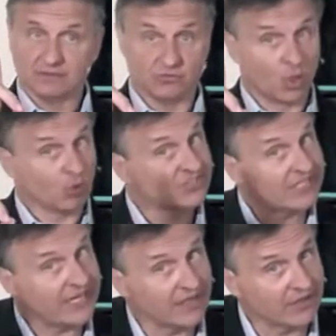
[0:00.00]
don't
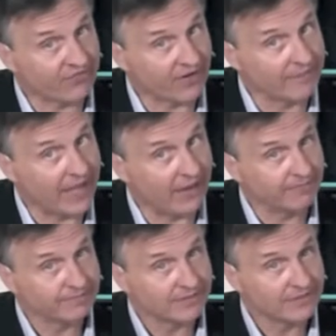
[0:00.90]
steal it from
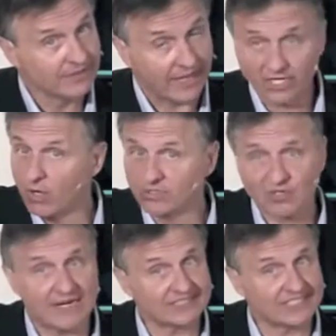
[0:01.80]
them and go and
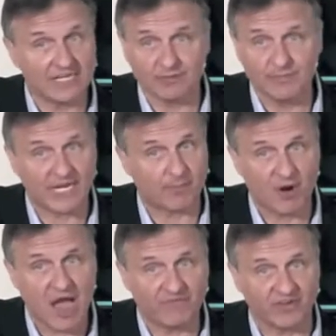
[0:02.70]
try to sell it, make a
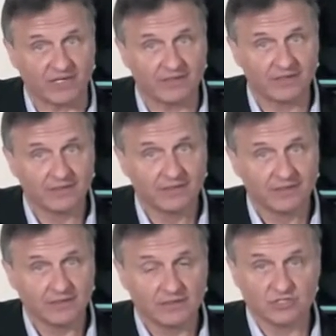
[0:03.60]
profit.
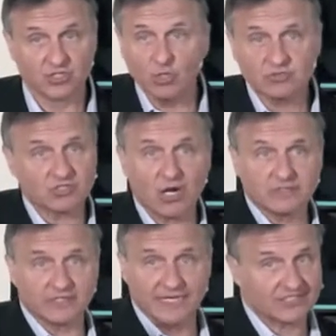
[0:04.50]
Uh, don't start
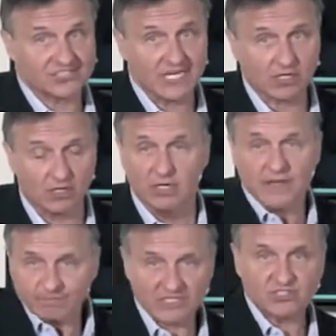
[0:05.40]
to get a sickle
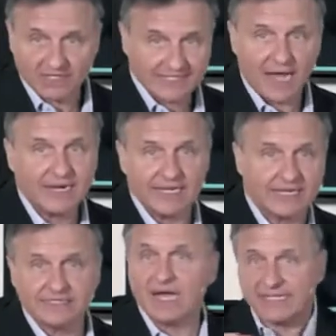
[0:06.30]
and start cutting it
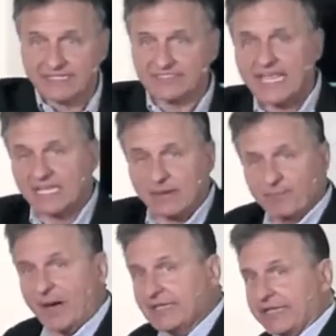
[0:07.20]
and cutting it, taking and
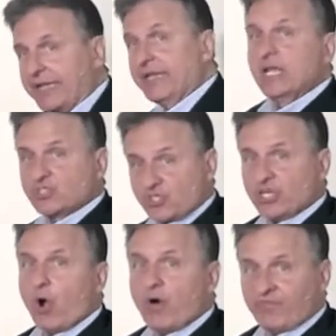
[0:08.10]
bundling it so you
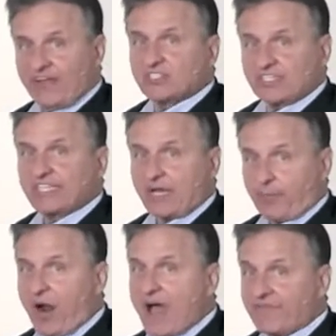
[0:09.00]
can go eventually take a
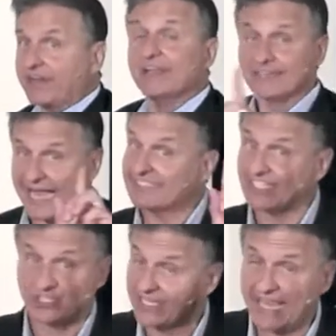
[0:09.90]
profit. God
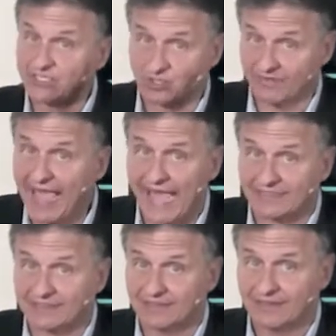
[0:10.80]
said you can't do
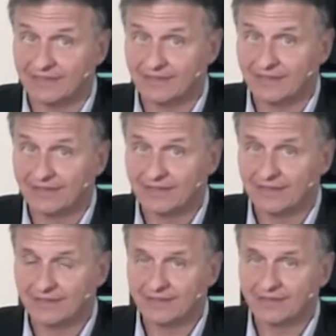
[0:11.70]
that.
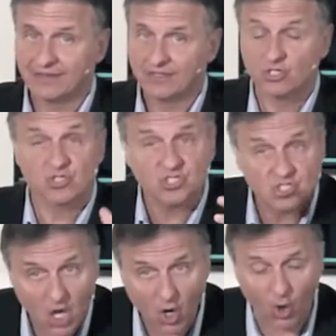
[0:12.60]

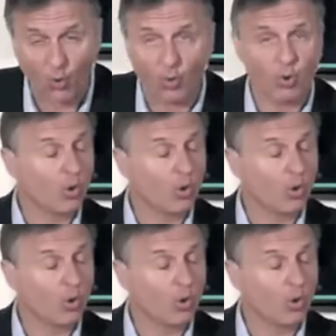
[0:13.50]
So,